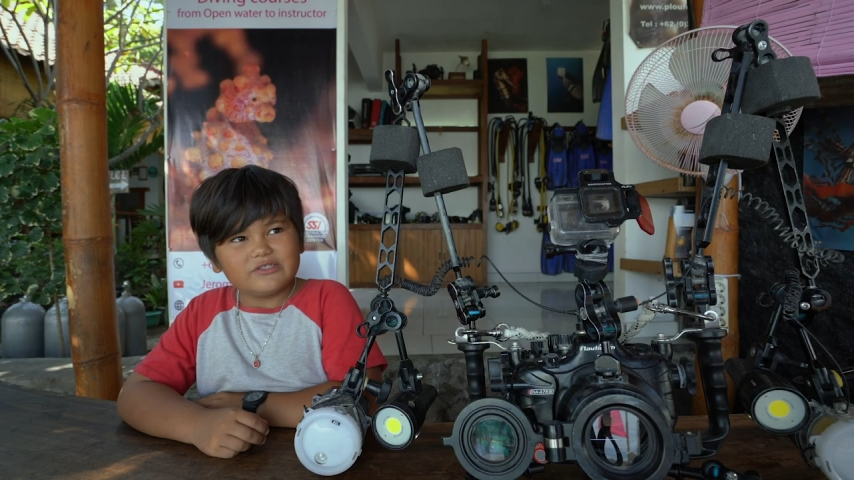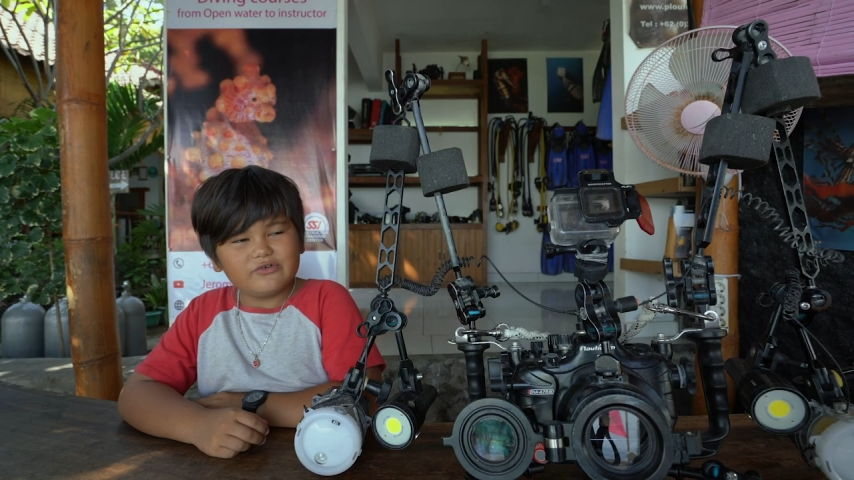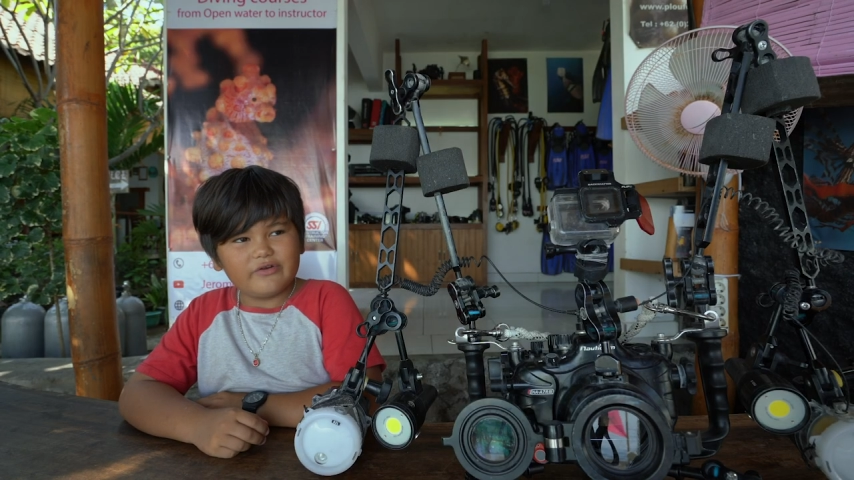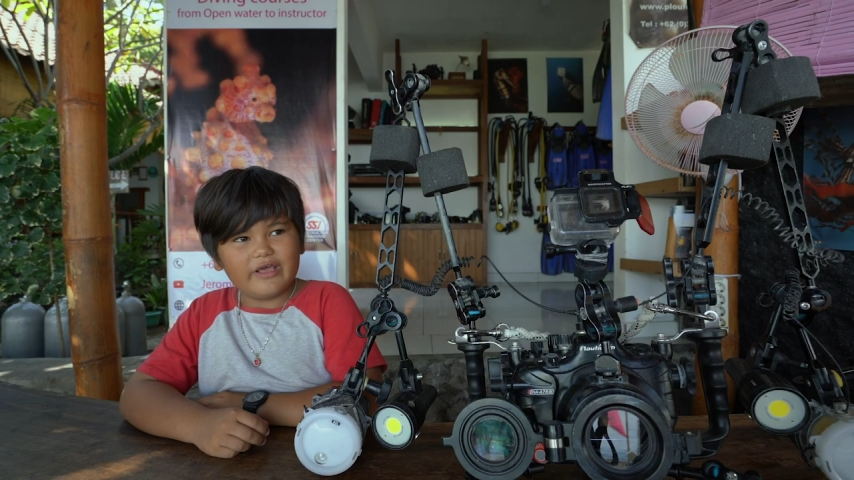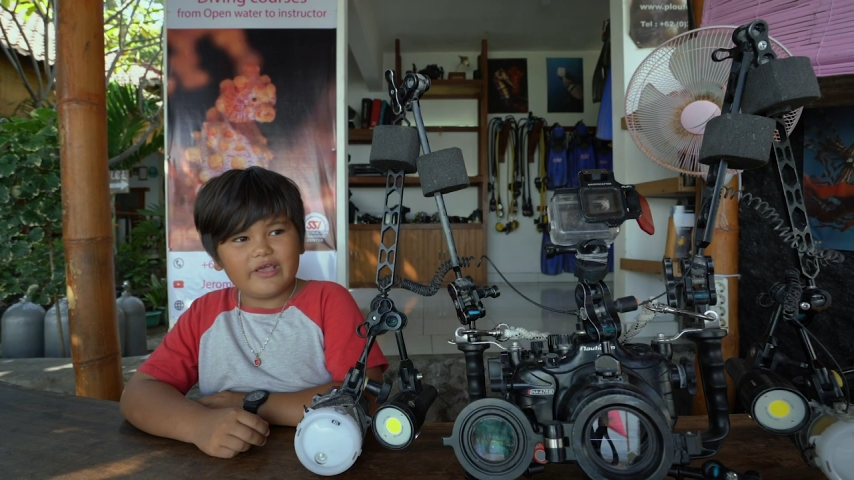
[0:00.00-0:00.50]

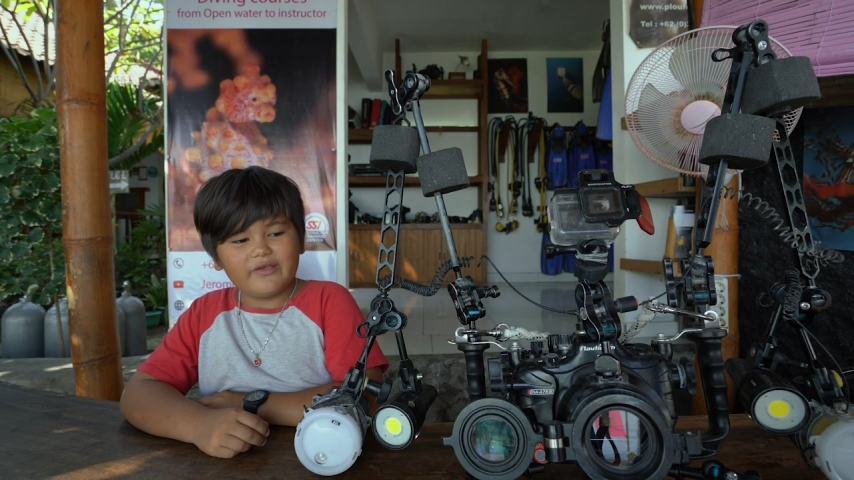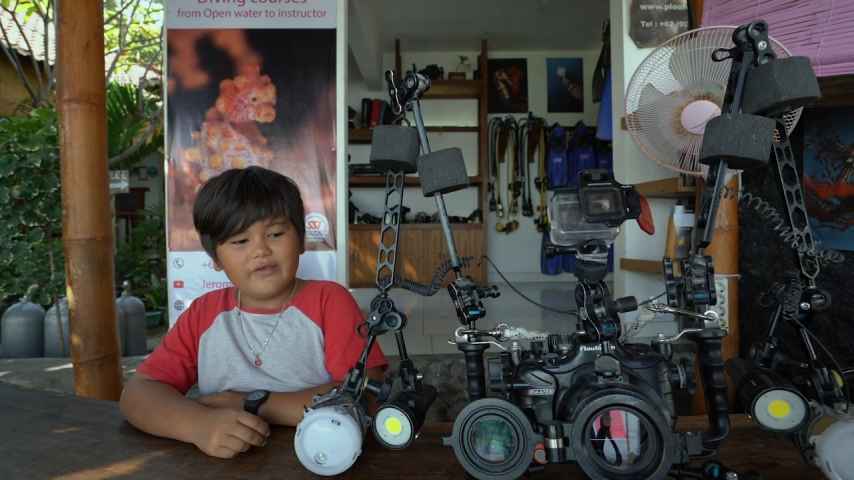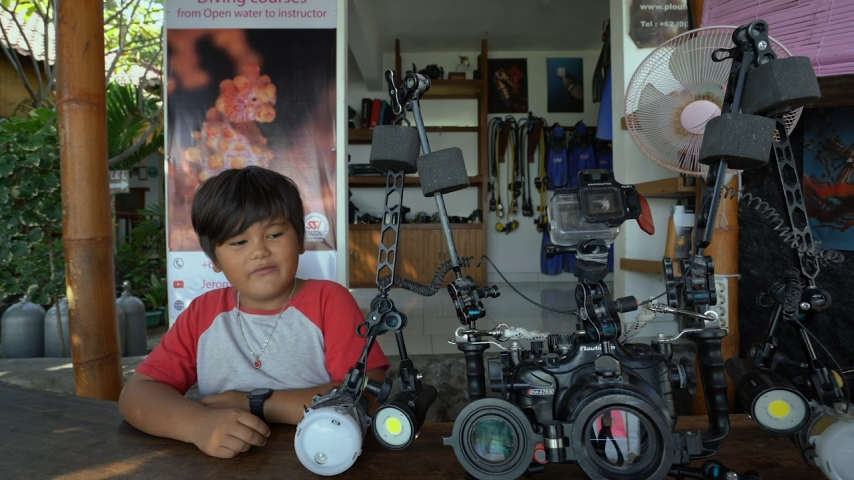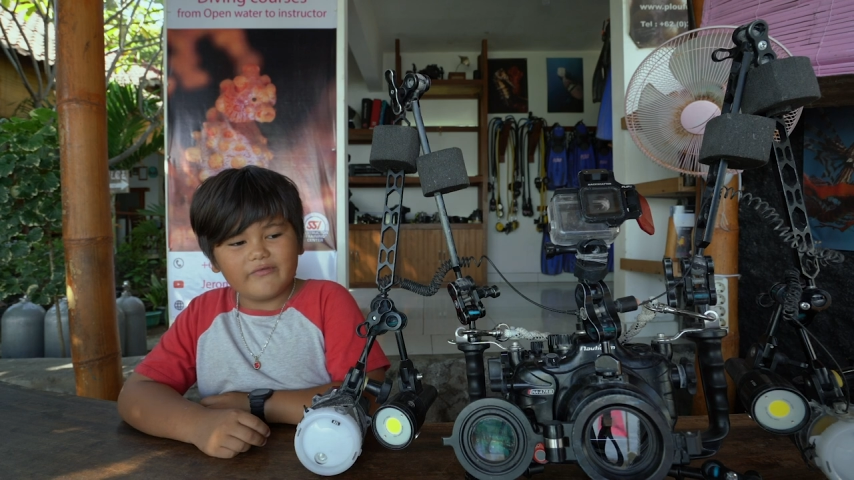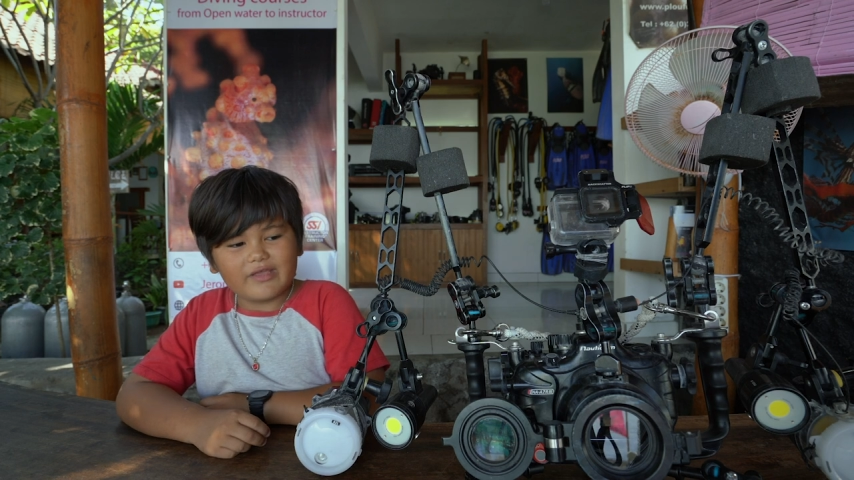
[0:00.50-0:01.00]
Today
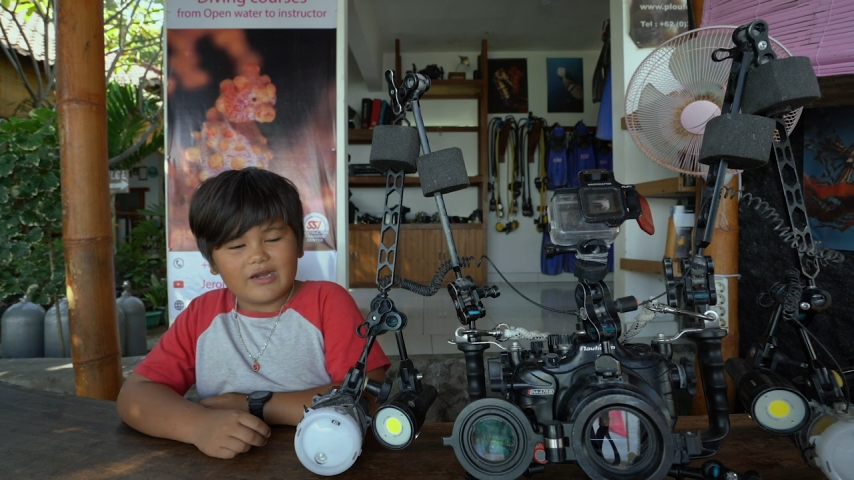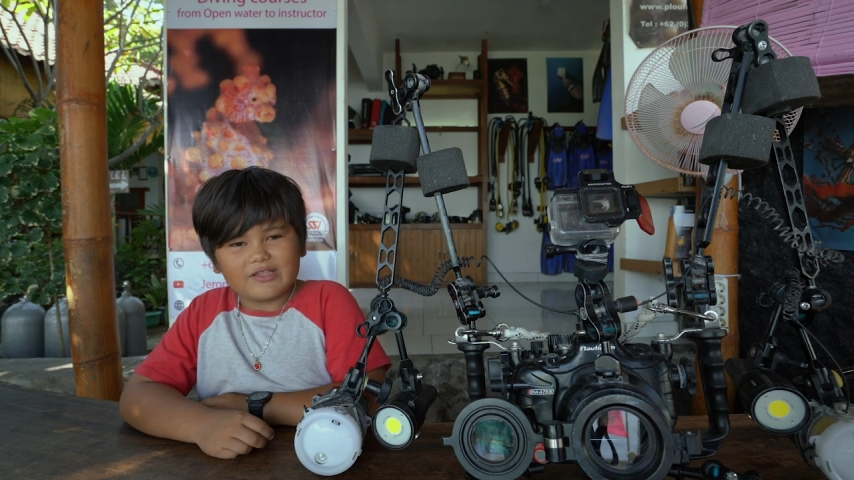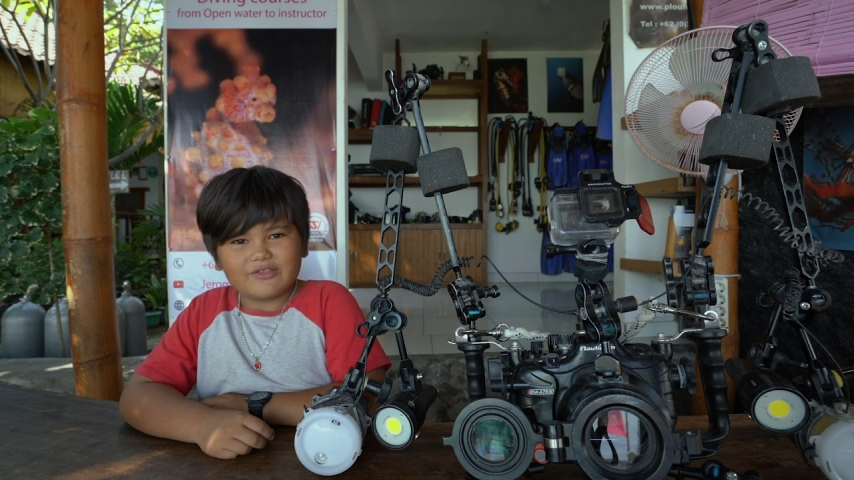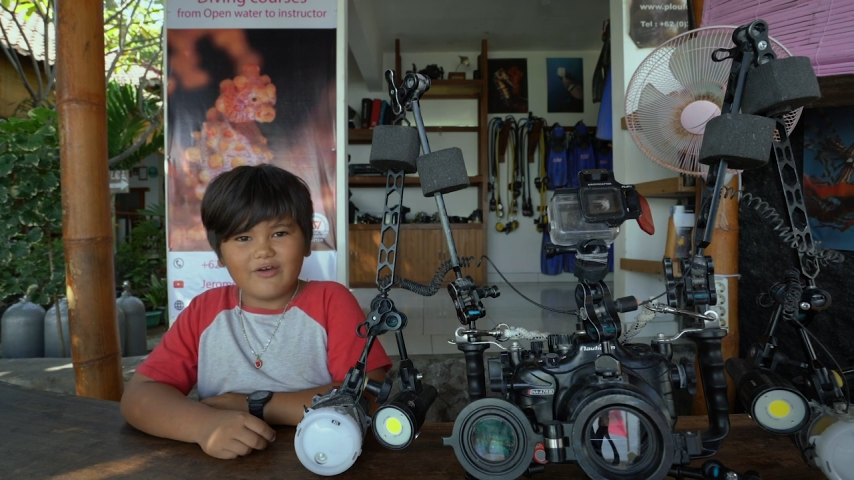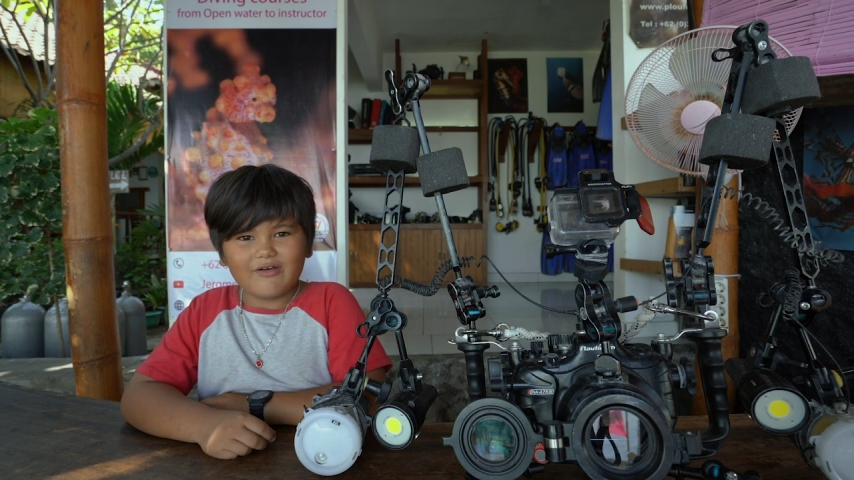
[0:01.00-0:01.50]
we're gonna
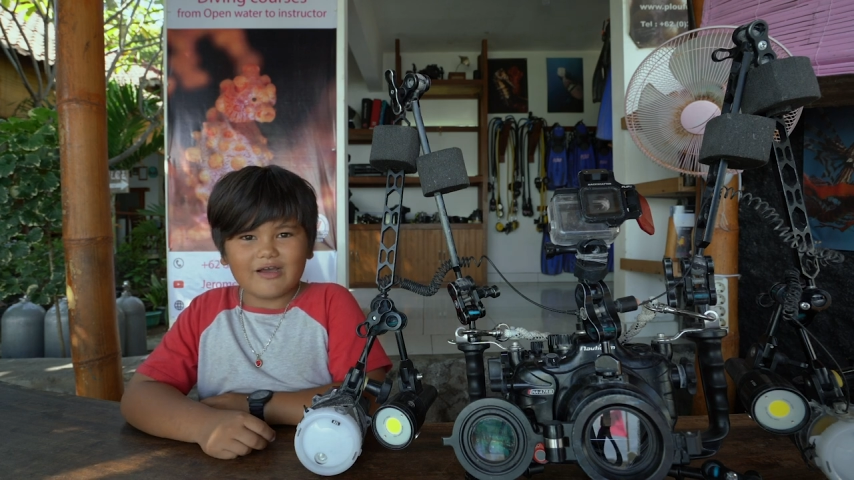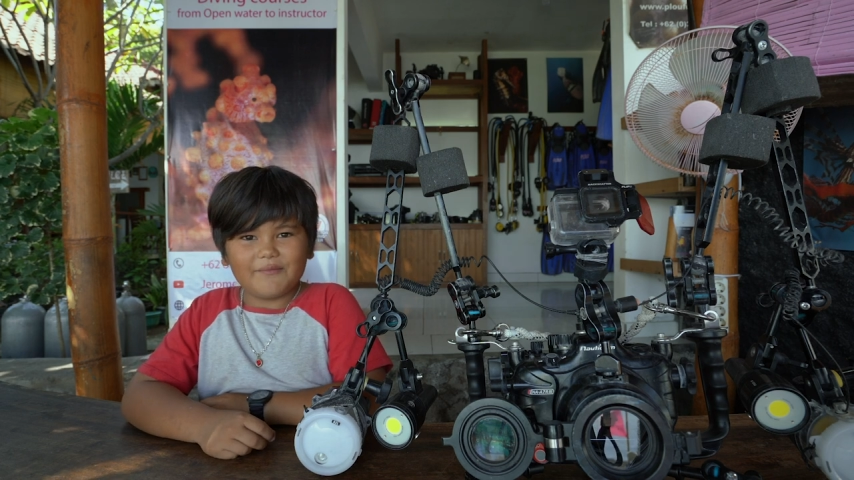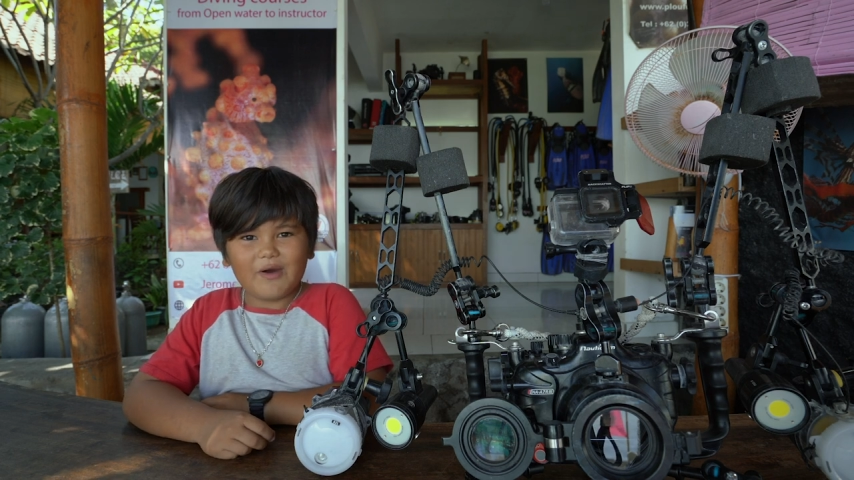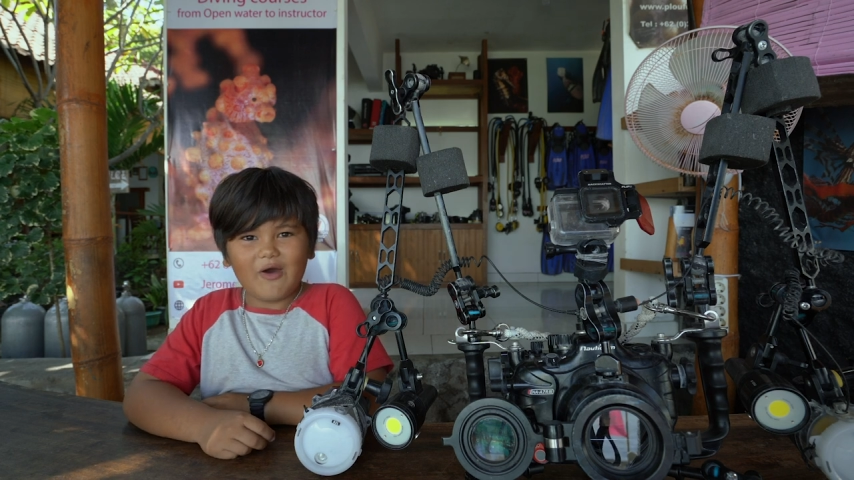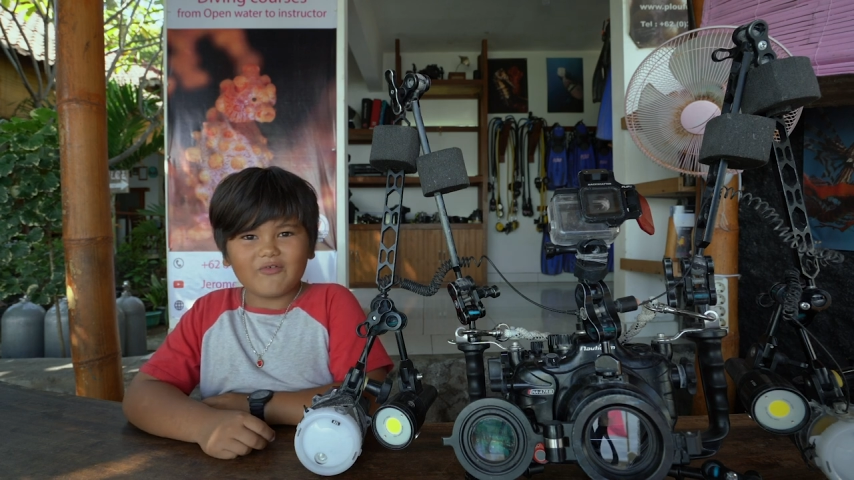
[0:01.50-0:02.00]
talk
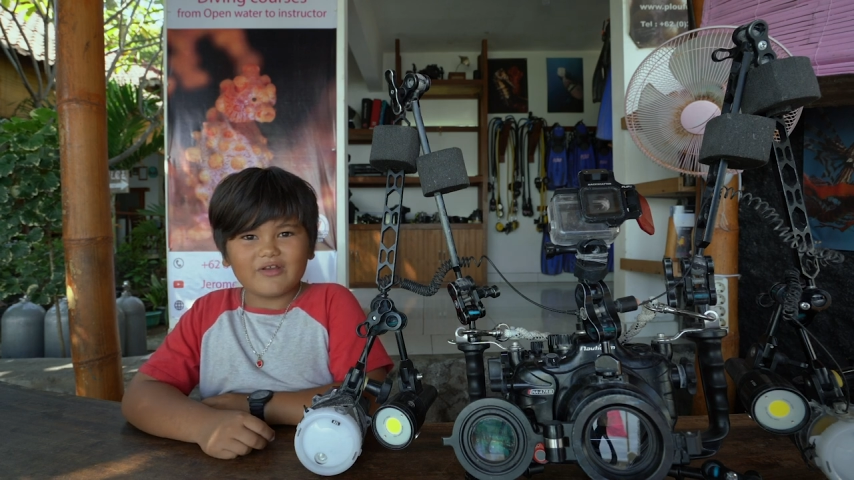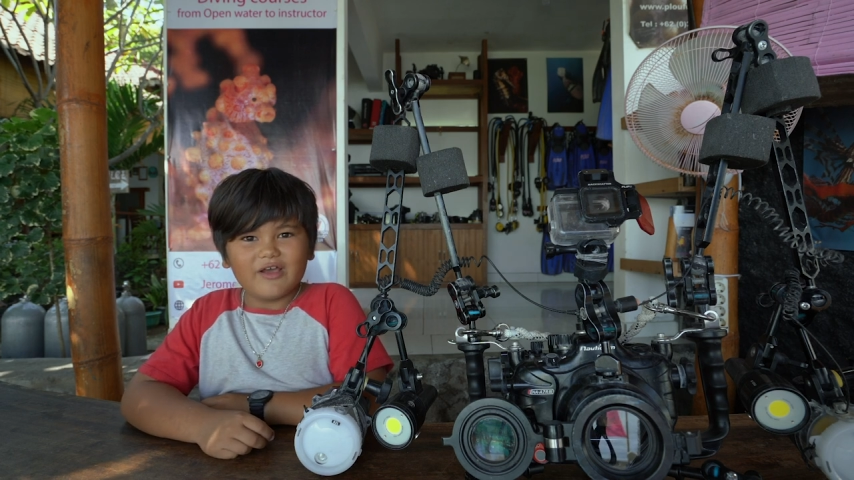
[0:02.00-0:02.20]
about